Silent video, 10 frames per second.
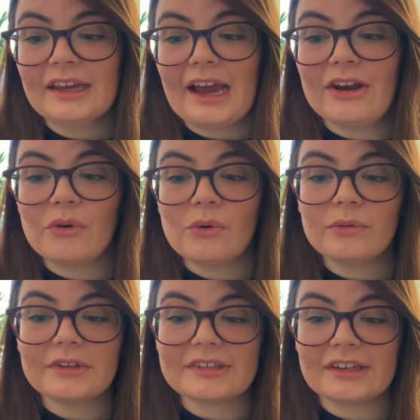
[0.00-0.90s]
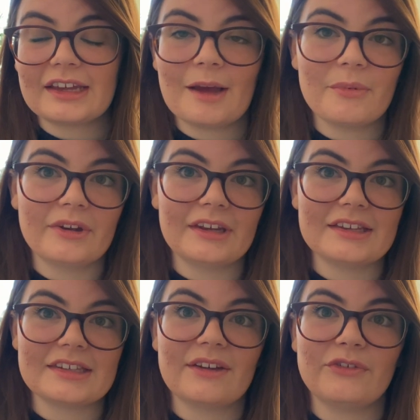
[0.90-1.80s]
And all that's going to happen
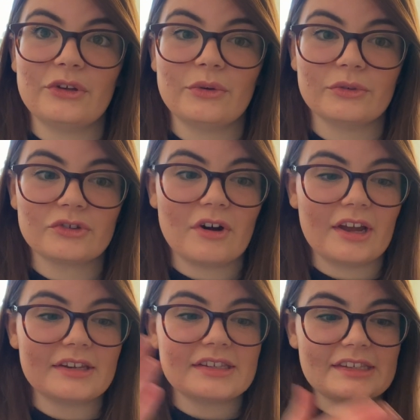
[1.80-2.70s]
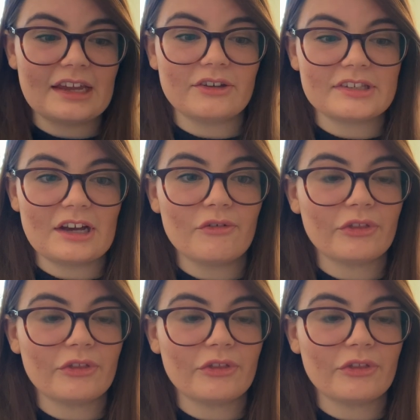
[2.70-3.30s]
is if you try and set yourself